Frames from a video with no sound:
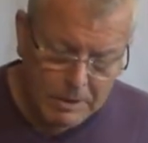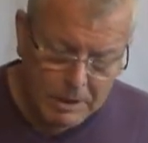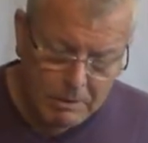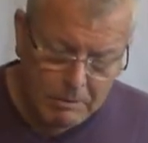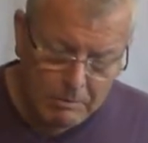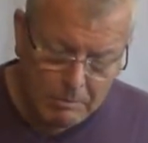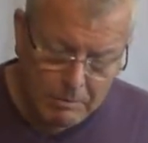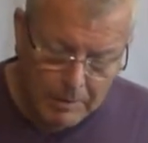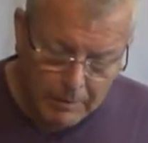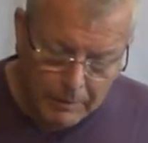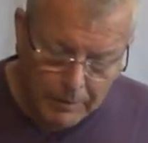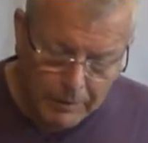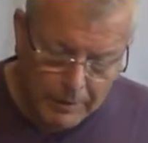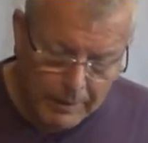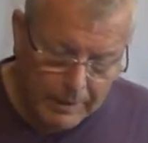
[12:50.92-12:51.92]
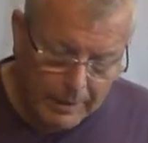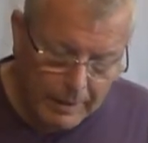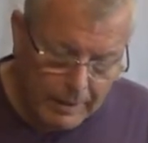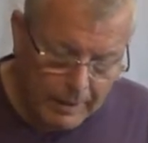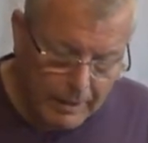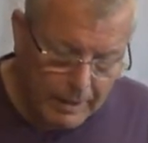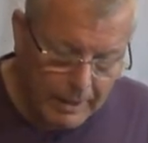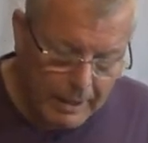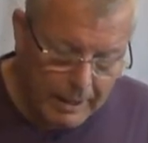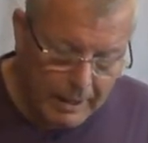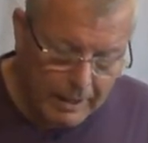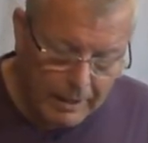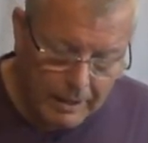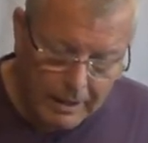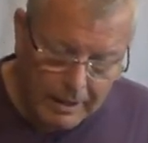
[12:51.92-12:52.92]
So
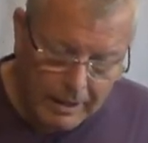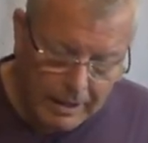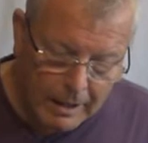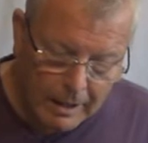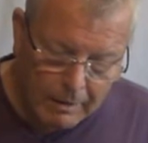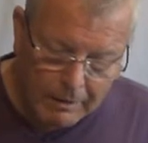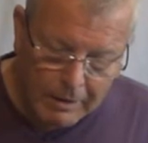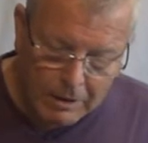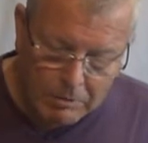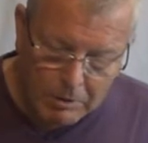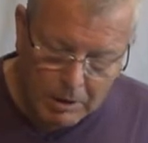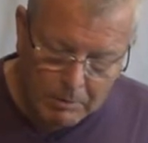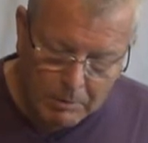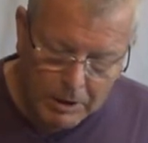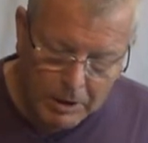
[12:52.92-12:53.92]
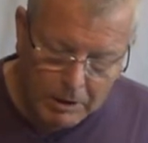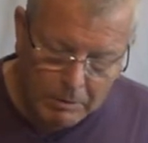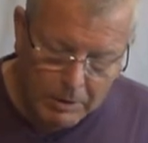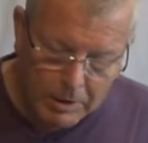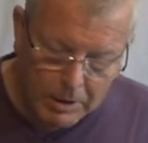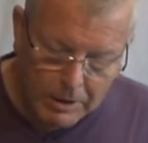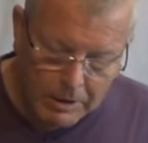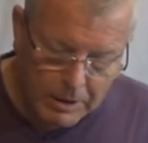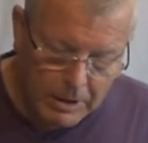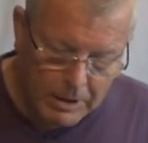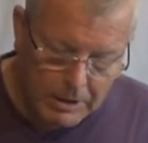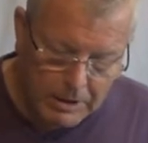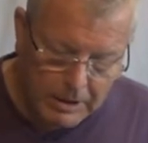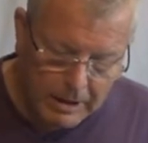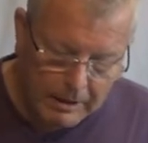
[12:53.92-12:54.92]
that's what I'm going to do,
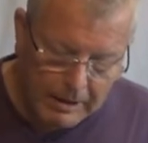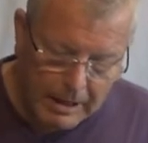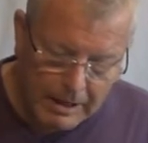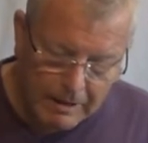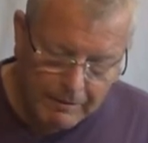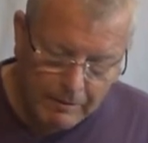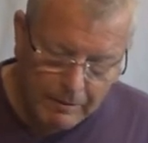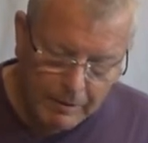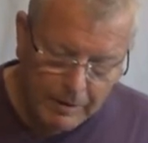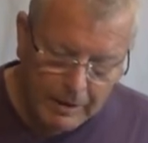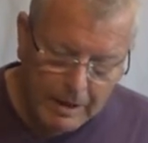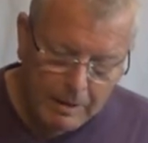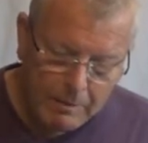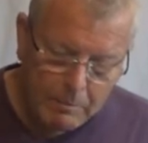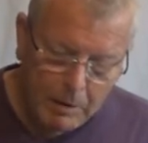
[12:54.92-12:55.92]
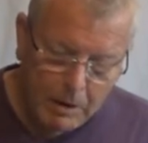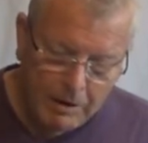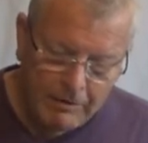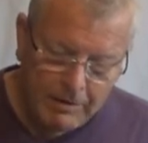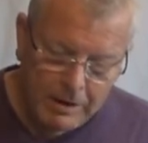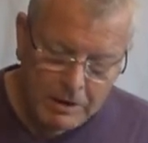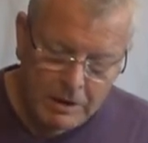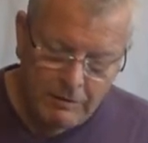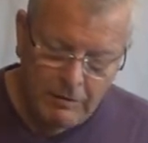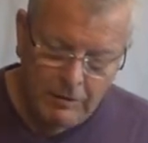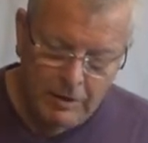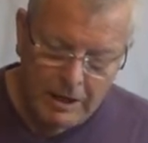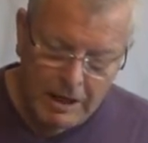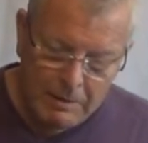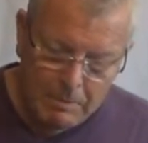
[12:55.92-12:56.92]
is get the body fat off
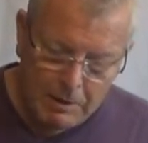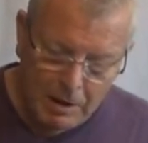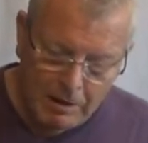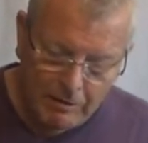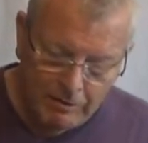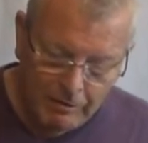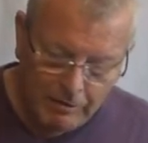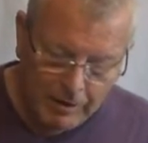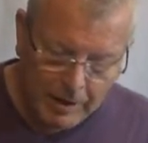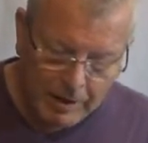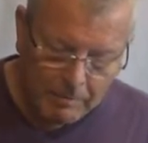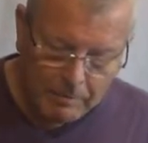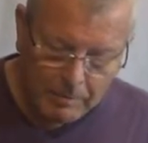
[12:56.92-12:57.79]
and keep it off.